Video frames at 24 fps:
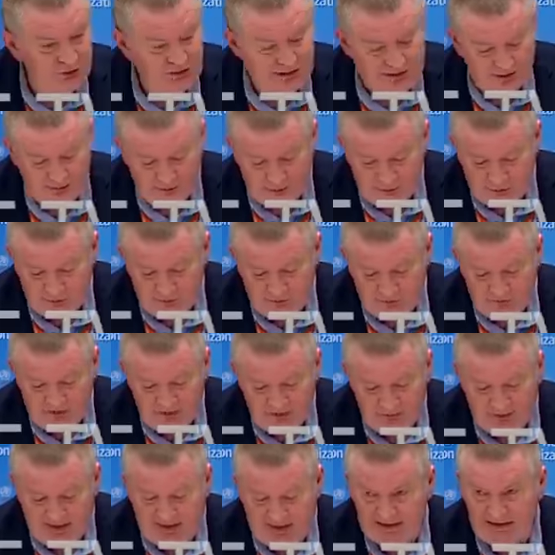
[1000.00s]
to really improve
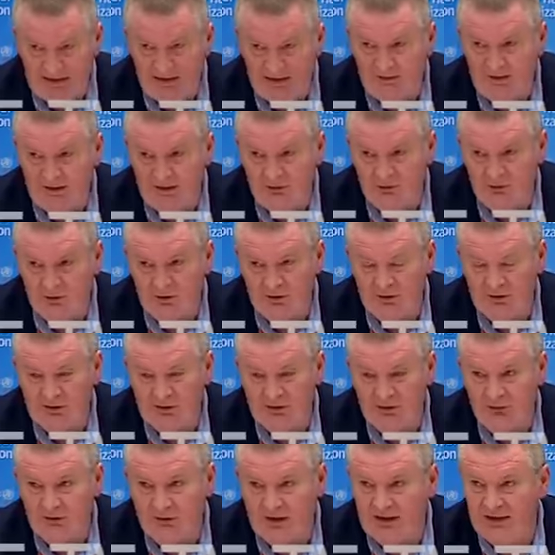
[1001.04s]
the capacity of health
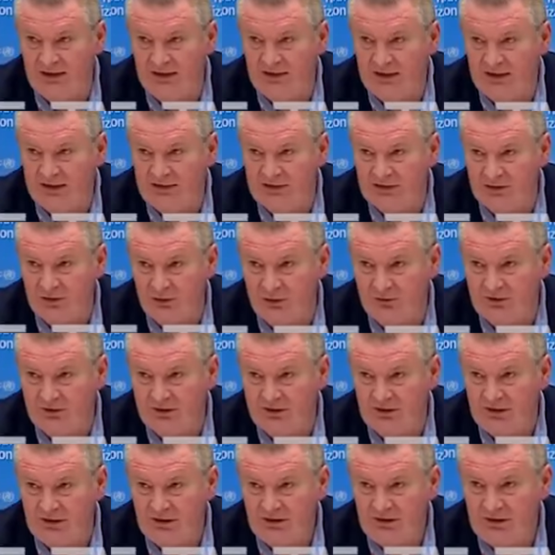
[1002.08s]
workers to recognise
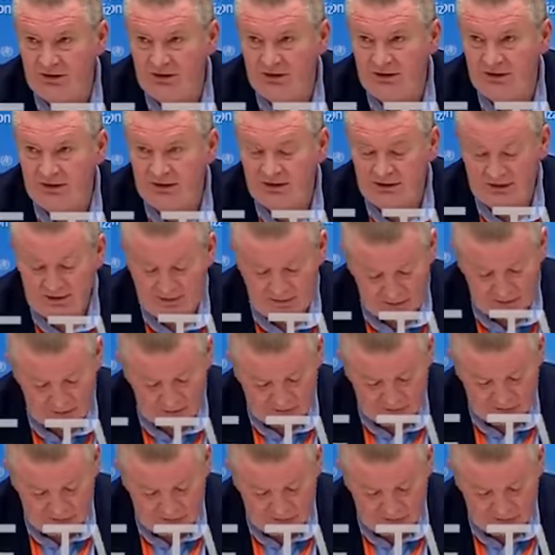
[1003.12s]
COVID and